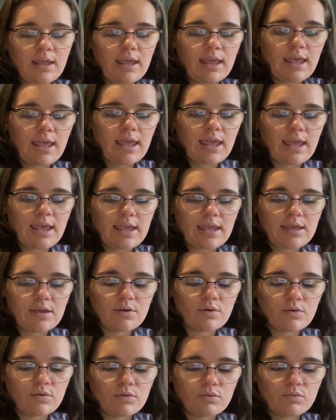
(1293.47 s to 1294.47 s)

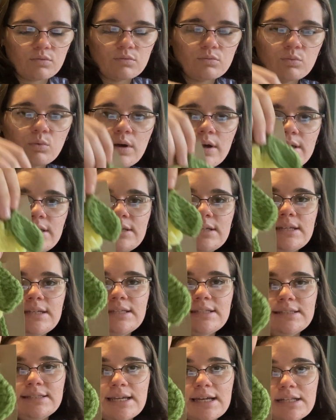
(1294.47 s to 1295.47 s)
one
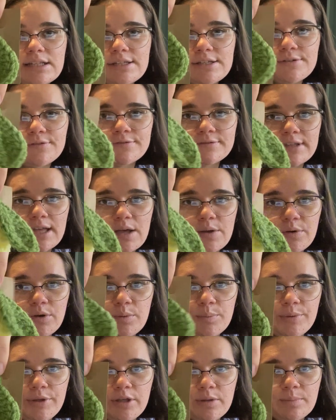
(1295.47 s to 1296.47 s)
yellow flower
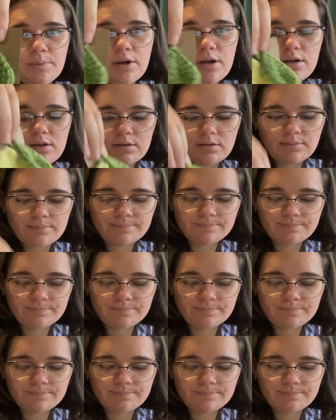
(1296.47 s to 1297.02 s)
bookmark,